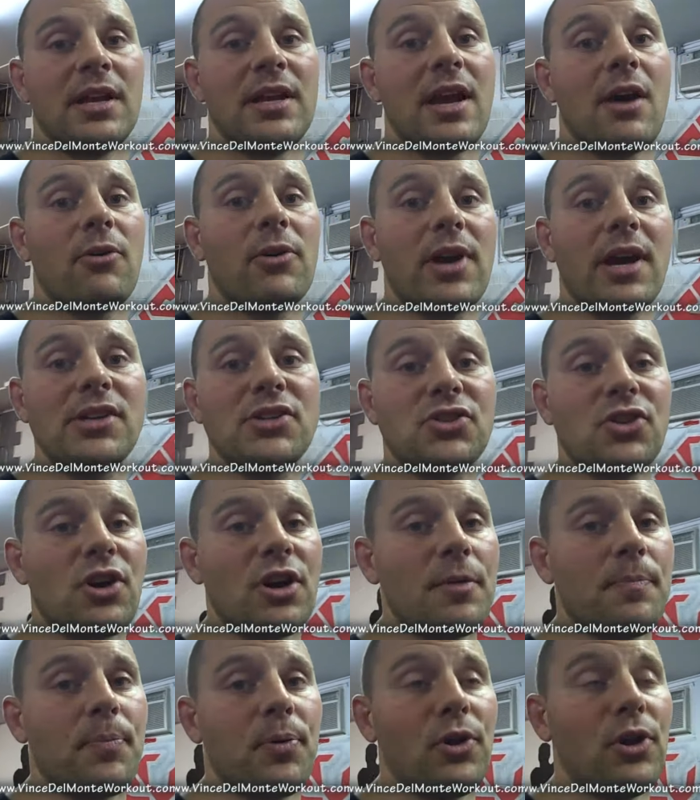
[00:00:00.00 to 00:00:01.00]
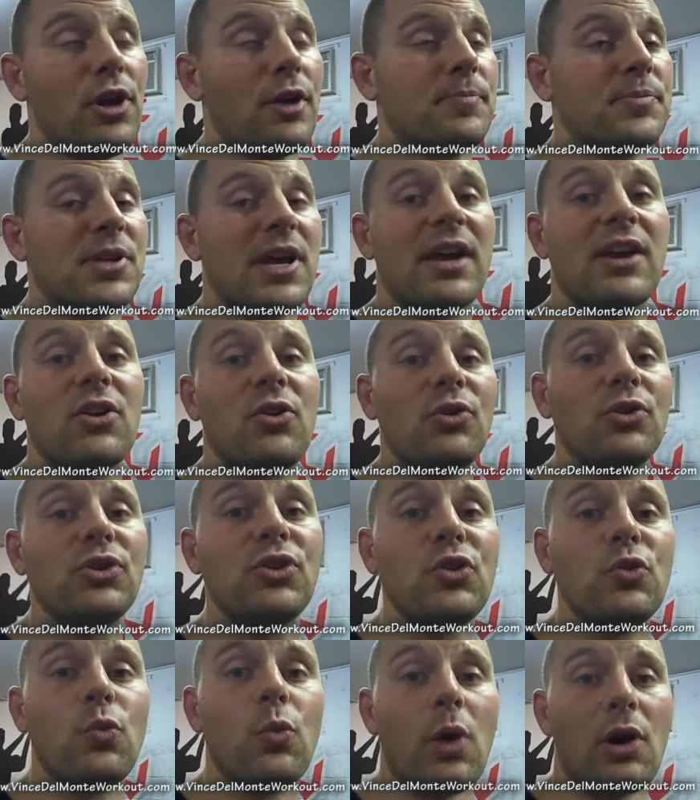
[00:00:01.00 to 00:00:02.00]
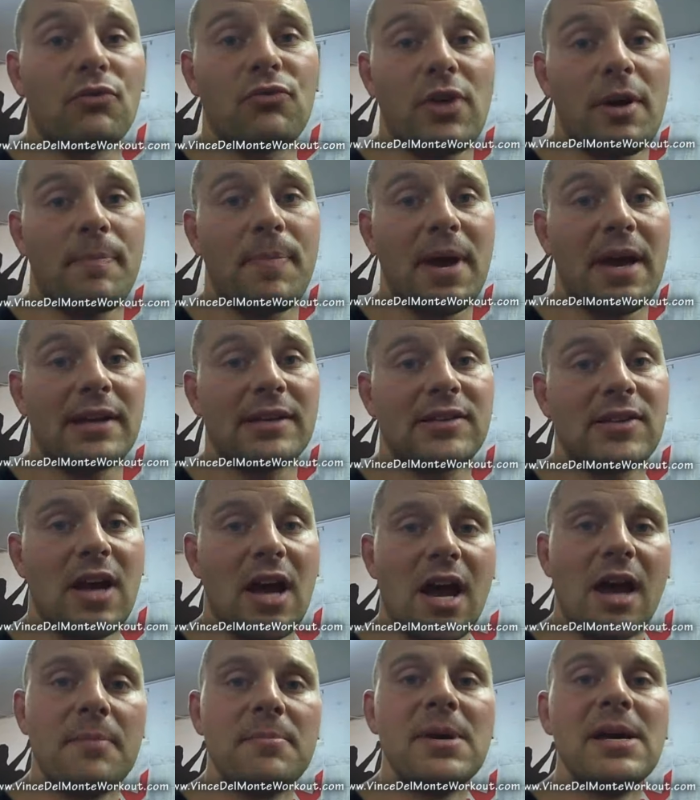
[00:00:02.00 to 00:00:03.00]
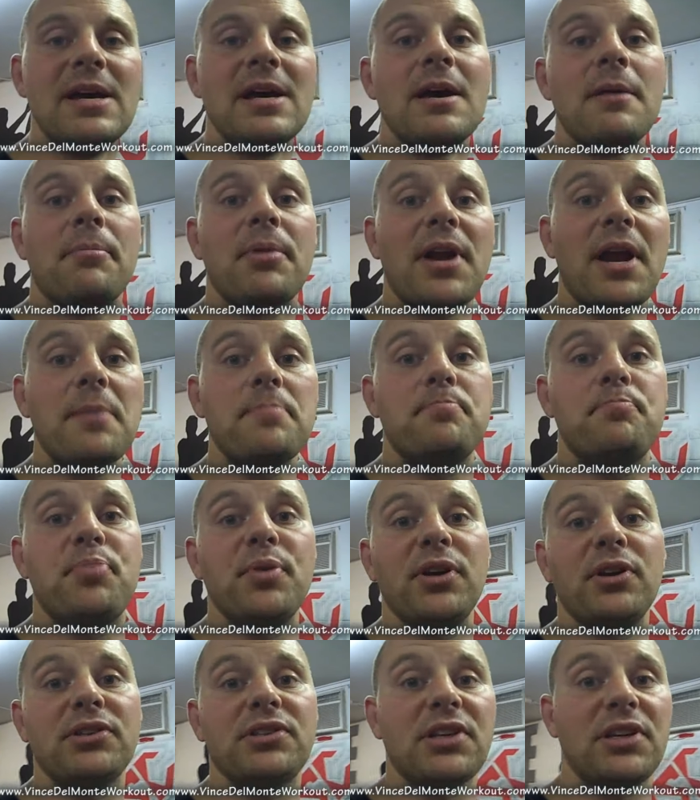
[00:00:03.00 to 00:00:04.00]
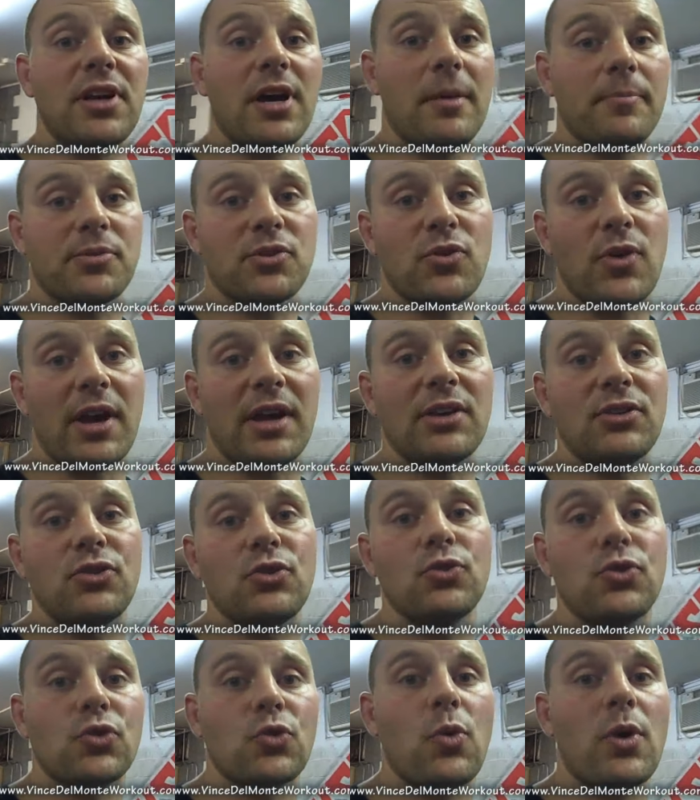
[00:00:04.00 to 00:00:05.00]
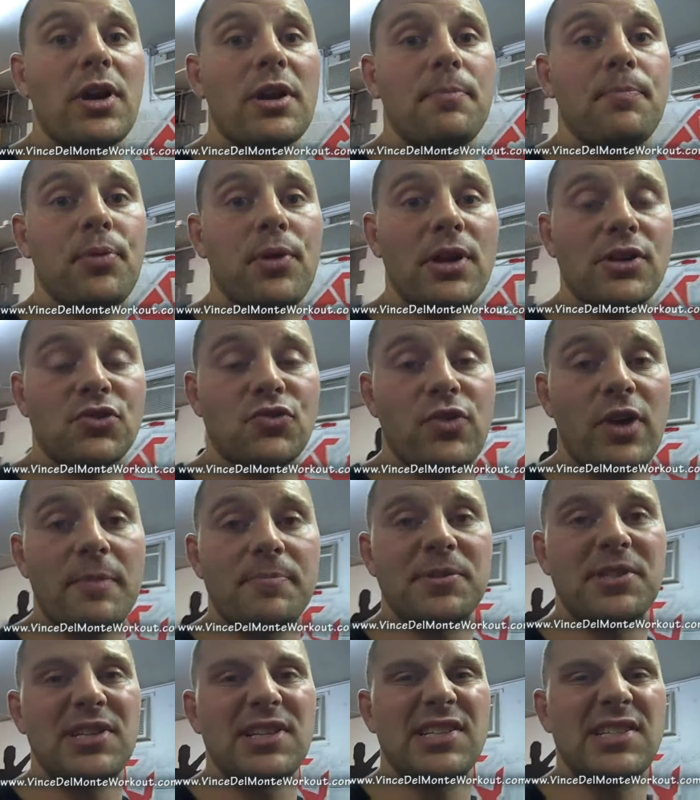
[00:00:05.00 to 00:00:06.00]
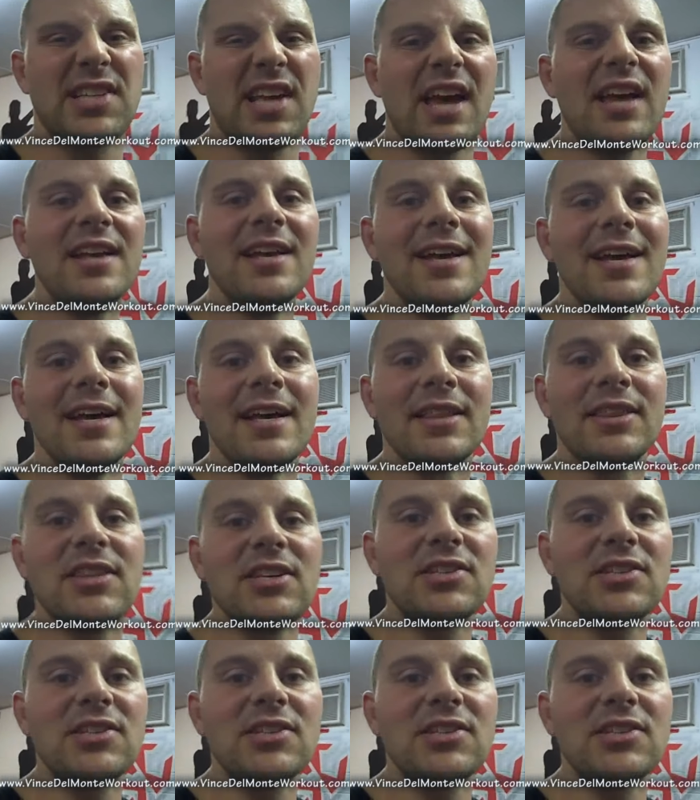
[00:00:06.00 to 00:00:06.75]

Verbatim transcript: Now, when I started pull ups, I could only do one rep at a time, but I built it up so I could do 20 plus reps in a set.